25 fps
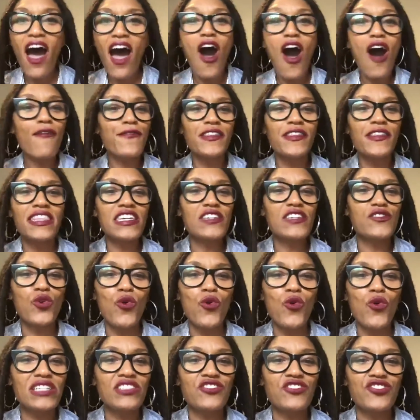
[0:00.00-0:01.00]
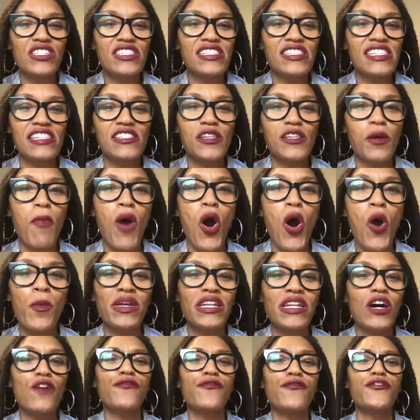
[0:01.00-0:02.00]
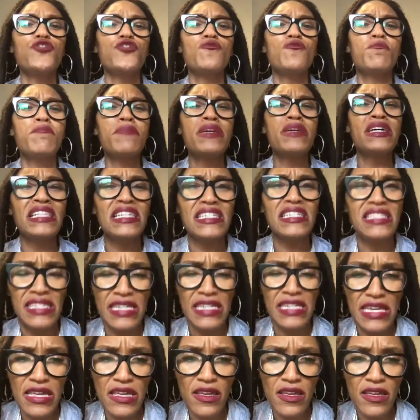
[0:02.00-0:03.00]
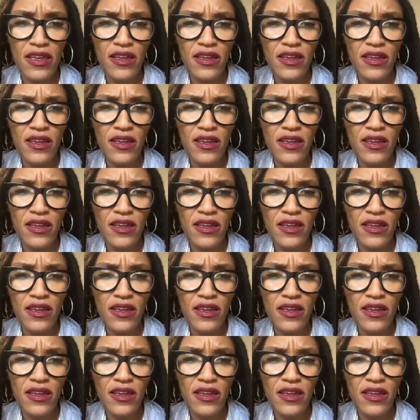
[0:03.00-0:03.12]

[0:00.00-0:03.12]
offer these questions as a moment of humility